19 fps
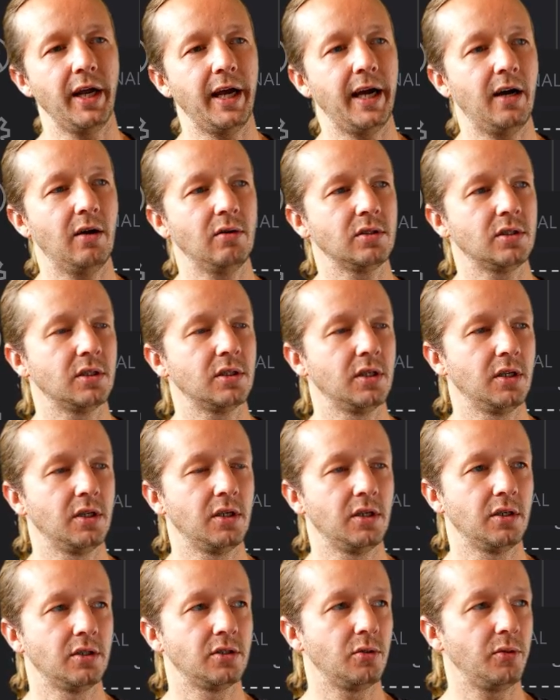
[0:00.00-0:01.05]
it out
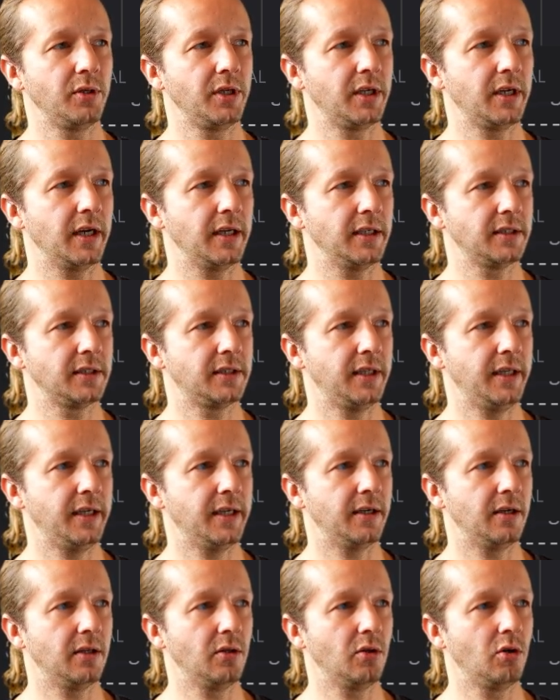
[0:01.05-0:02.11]
so we can kind of see
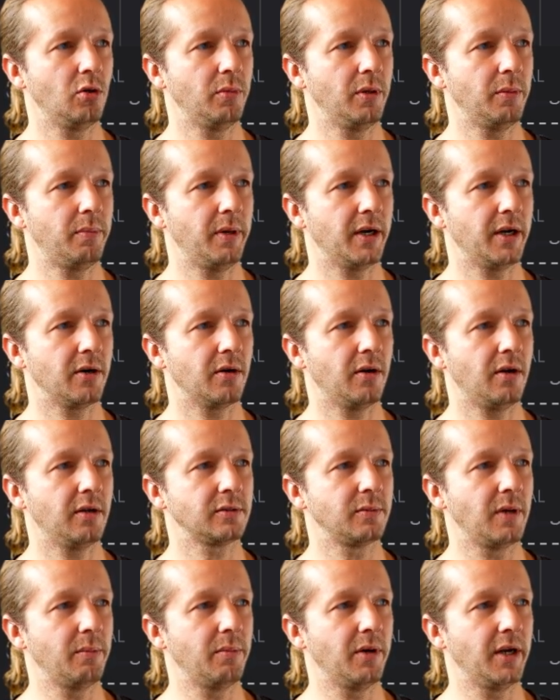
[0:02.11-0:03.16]
it a little bit better. Oh,
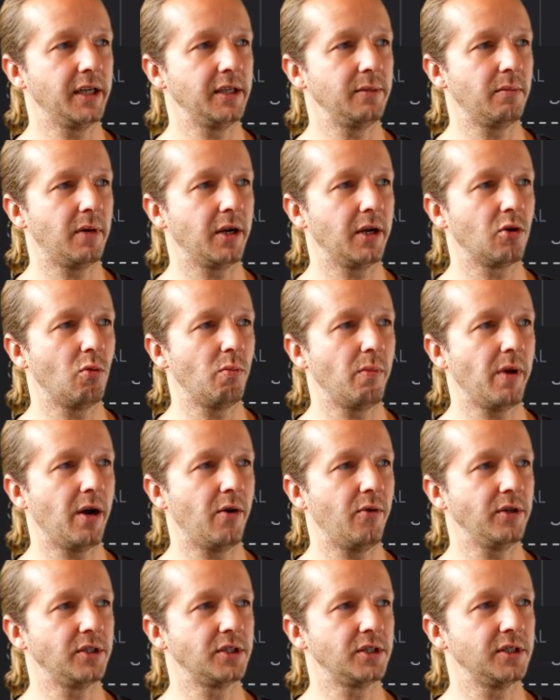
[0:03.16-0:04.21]
it's my buddy Michael
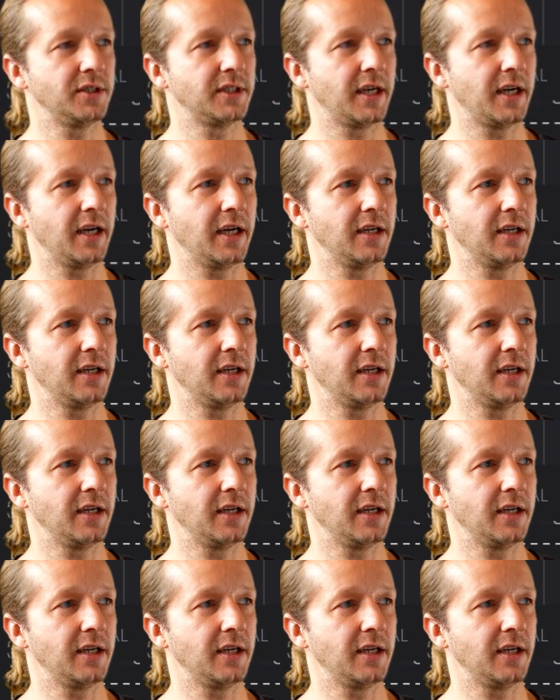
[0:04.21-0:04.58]
Malwich's